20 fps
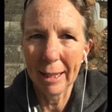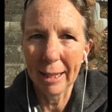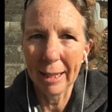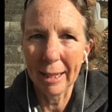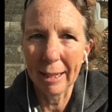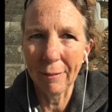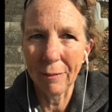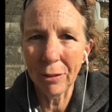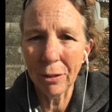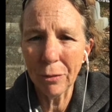
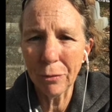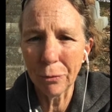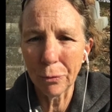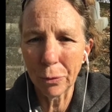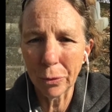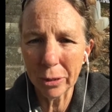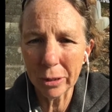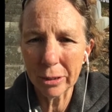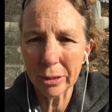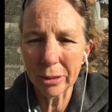If you've
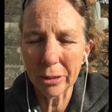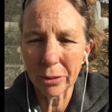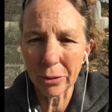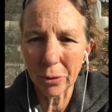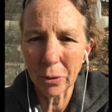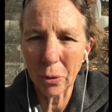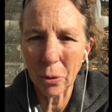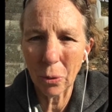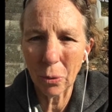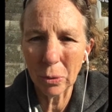worked your
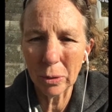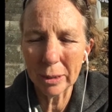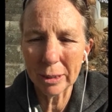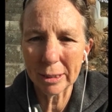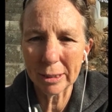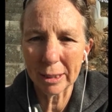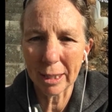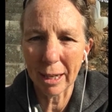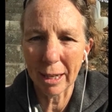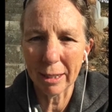whole
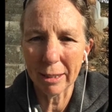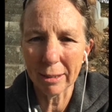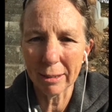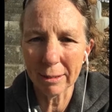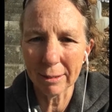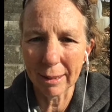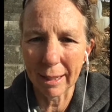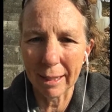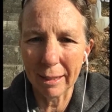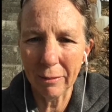
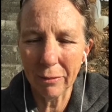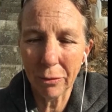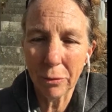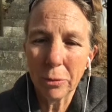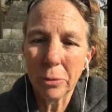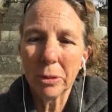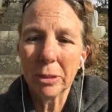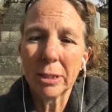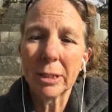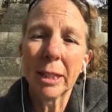entire life,
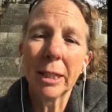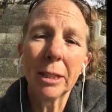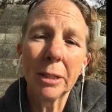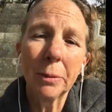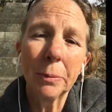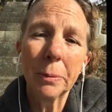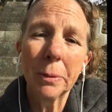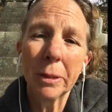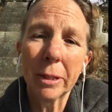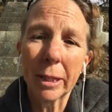or say
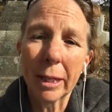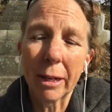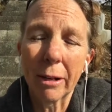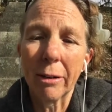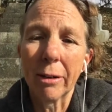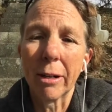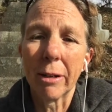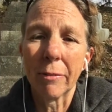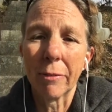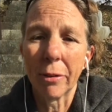you were the
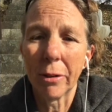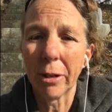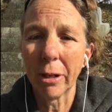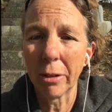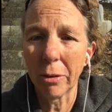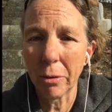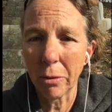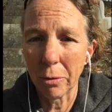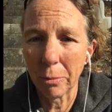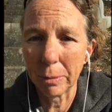caregiver
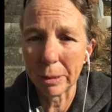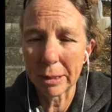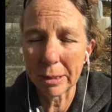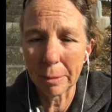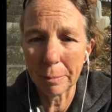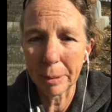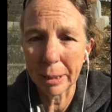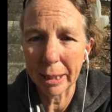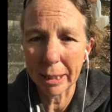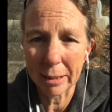at home and
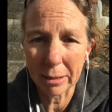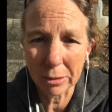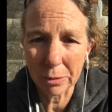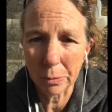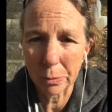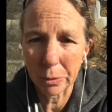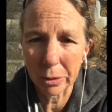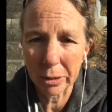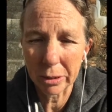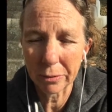somebody else
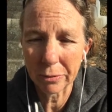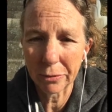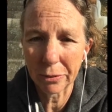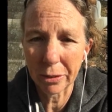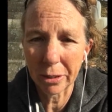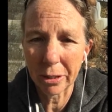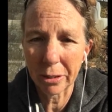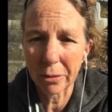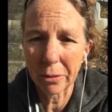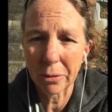worked
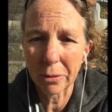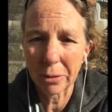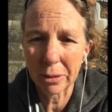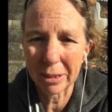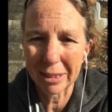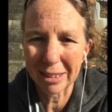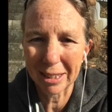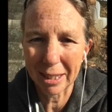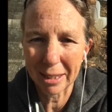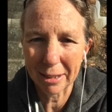for their whole
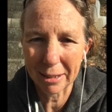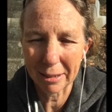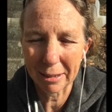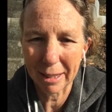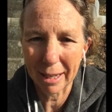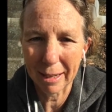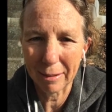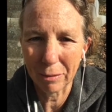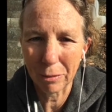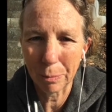entire
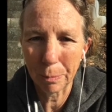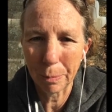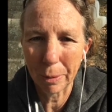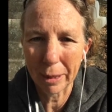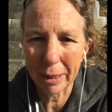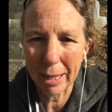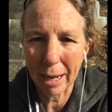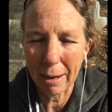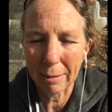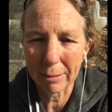lives,
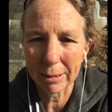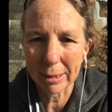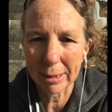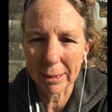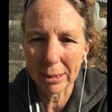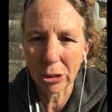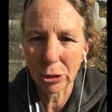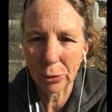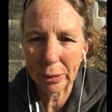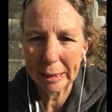but that was
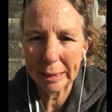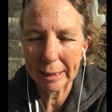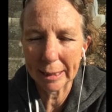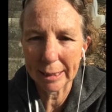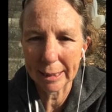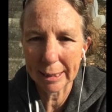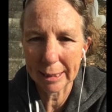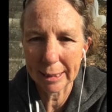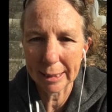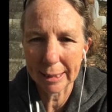a joint
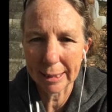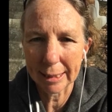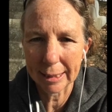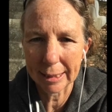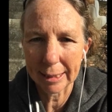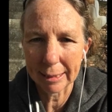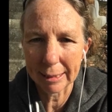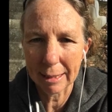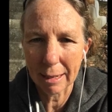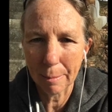decision
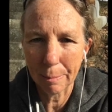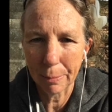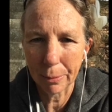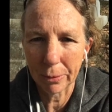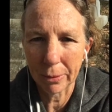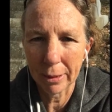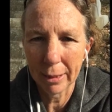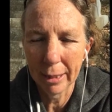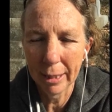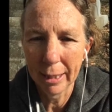as a
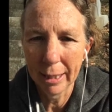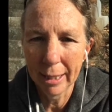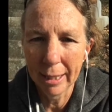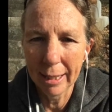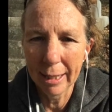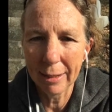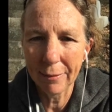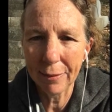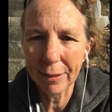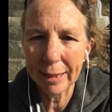couple,
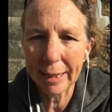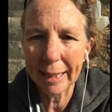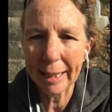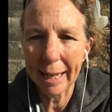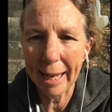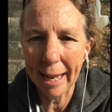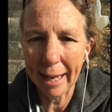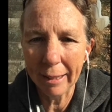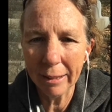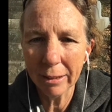if at the
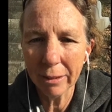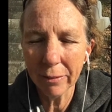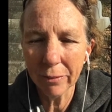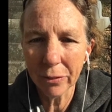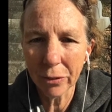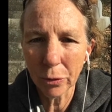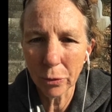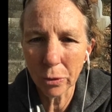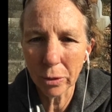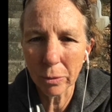end of
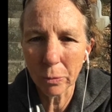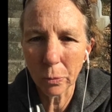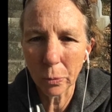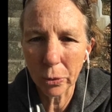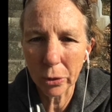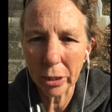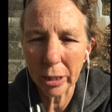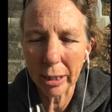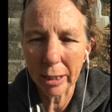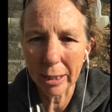your
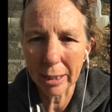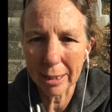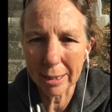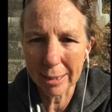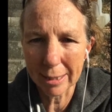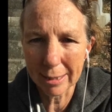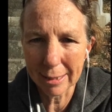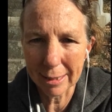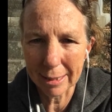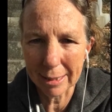working
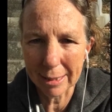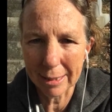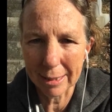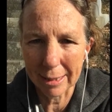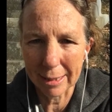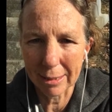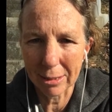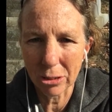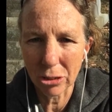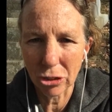
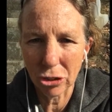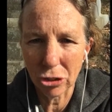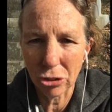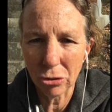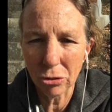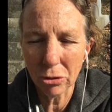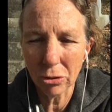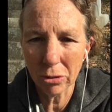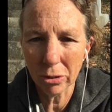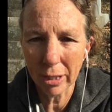existence
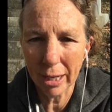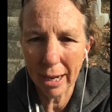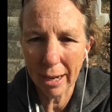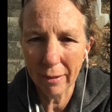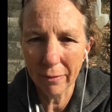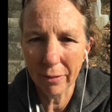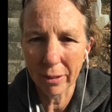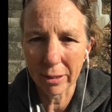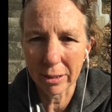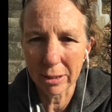you don't
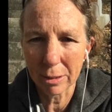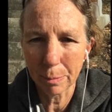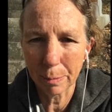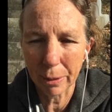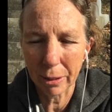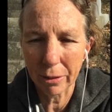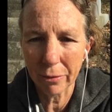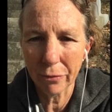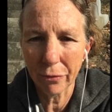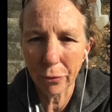have a
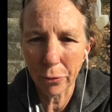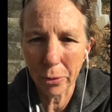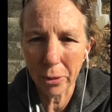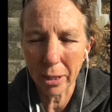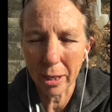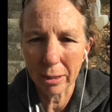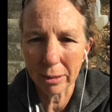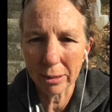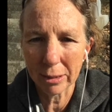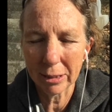spare
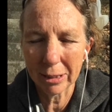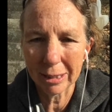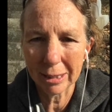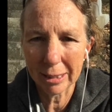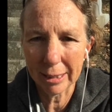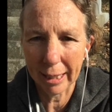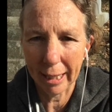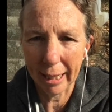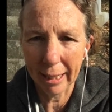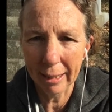$4 a
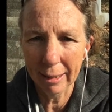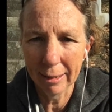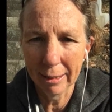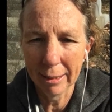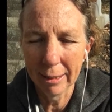day